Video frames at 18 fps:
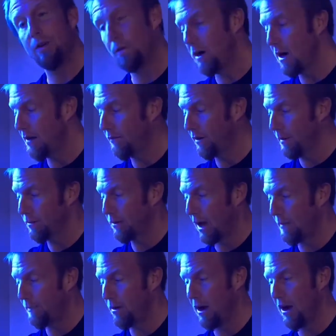Whenever I'm
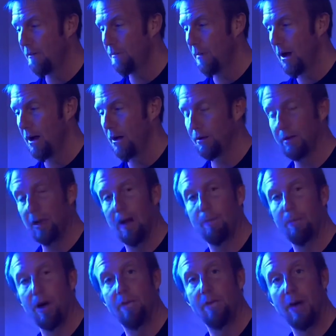topping off my auto
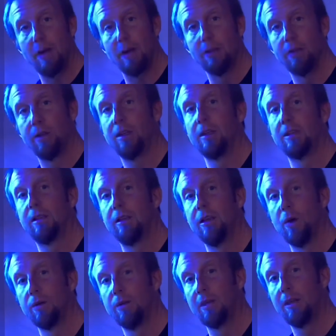top off, I can look at the
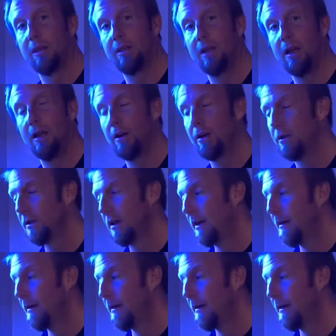dosing containers,